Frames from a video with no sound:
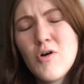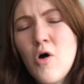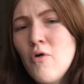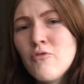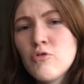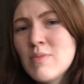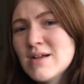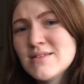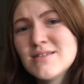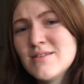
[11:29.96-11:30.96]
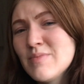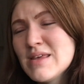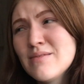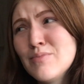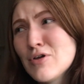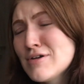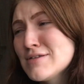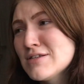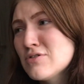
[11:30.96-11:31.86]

All romance to me in books is